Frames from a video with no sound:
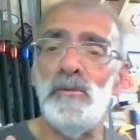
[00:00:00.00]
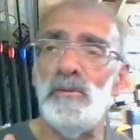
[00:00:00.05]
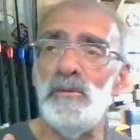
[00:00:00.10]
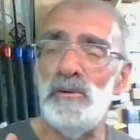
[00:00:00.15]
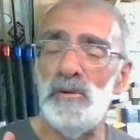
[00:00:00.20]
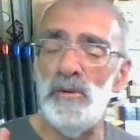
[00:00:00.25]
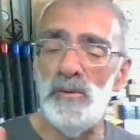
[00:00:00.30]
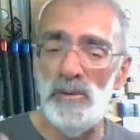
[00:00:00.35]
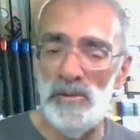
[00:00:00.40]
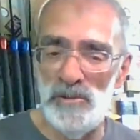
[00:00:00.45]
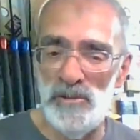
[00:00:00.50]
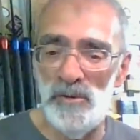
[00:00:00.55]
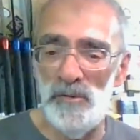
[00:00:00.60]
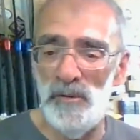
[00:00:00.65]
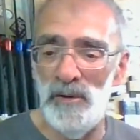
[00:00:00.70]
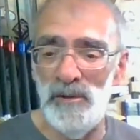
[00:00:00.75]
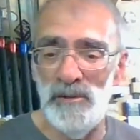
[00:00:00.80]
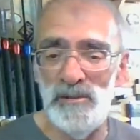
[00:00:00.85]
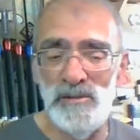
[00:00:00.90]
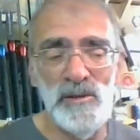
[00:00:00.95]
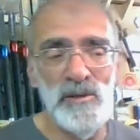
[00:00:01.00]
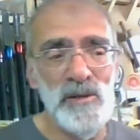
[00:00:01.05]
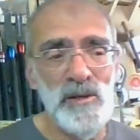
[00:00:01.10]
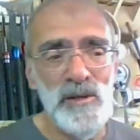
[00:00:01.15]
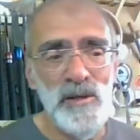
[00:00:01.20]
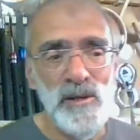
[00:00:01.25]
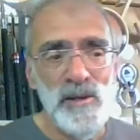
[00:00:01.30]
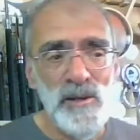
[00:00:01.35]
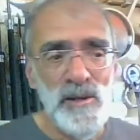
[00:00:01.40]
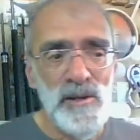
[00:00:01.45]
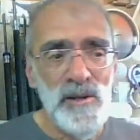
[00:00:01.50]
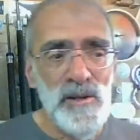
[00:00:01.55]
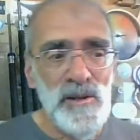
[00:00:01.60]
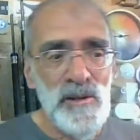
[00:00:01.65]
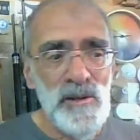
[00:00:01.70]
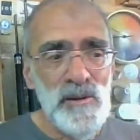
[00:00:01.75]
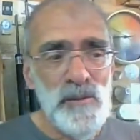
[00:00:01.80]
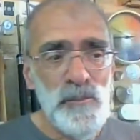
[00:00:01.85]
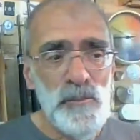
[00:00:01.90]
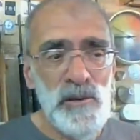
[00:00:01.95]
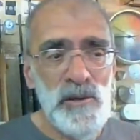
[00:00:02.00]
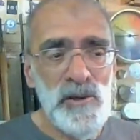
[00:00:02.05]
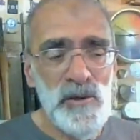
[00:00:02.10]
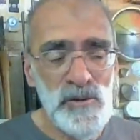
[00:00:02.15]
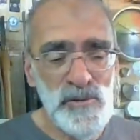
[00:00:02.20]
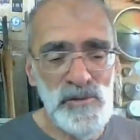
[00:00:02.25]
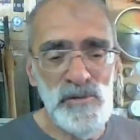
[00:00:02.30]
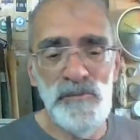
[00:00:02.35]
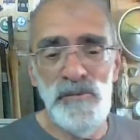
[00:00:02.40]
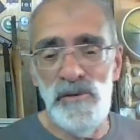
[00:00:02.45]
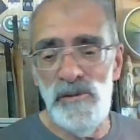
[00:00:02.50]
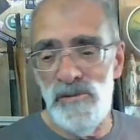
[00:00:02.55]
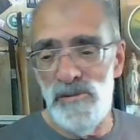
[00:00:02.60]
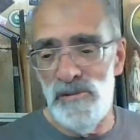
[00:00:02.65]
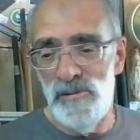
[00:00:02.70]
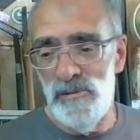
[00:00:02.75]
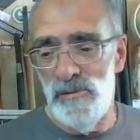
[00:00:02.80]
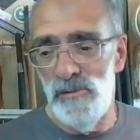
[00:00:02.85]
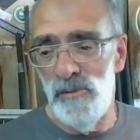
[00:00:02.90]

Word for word: Yorkshire grit, because of its